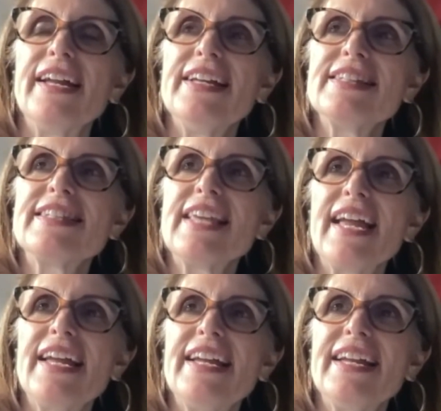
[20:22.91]
It's
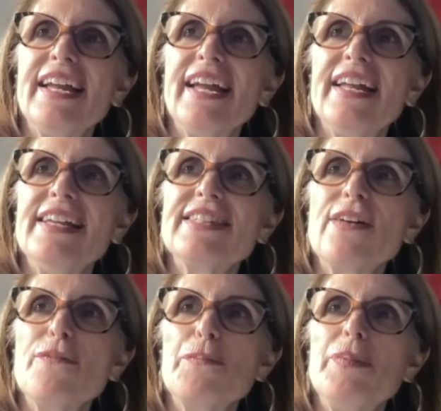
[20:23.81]

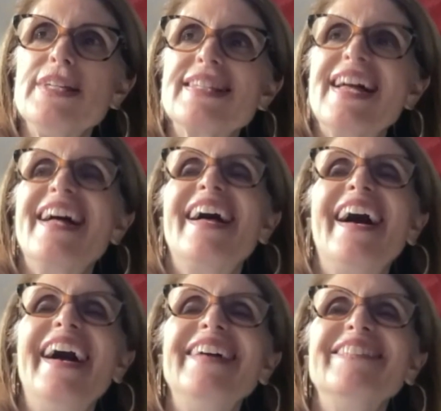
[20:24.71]
a business.
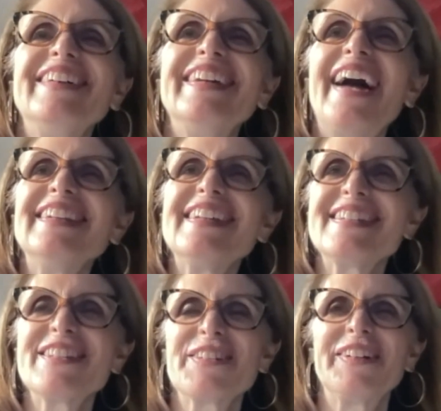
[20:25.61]
I mean, I
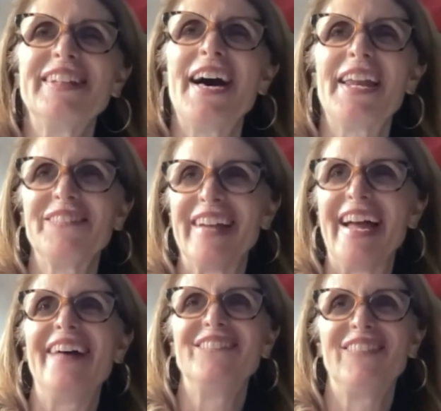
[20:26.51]
listen to a lot of
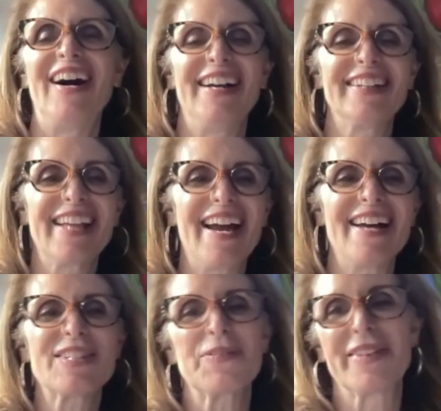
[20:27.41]

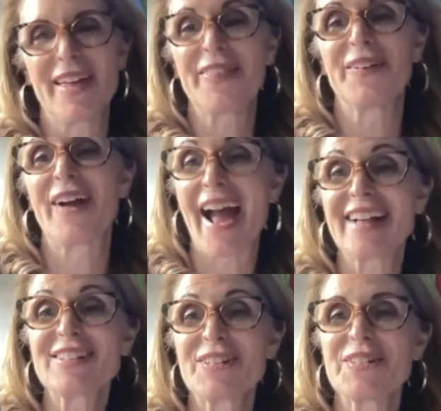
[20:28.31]
podcasts with other
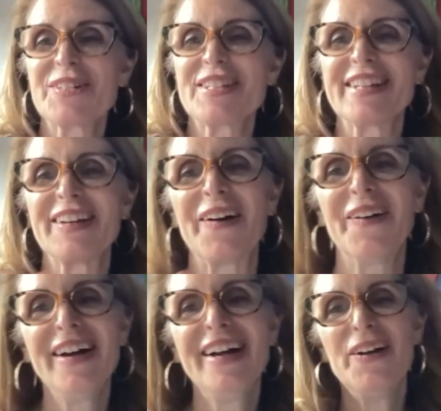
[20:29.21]
actors,
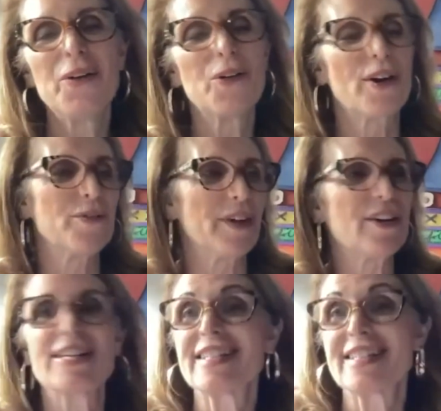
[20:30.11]
who are
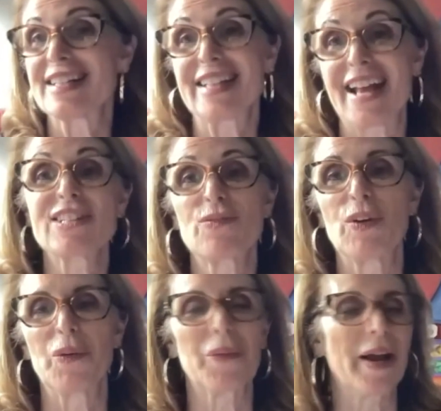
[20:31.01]
very
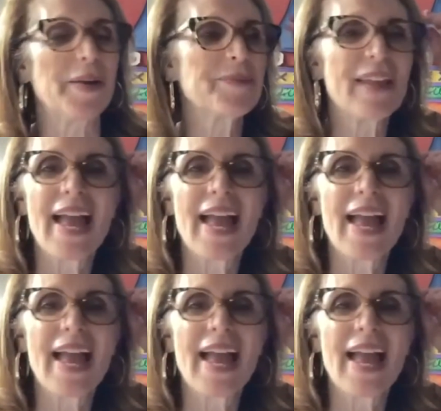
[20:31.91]
successful, right?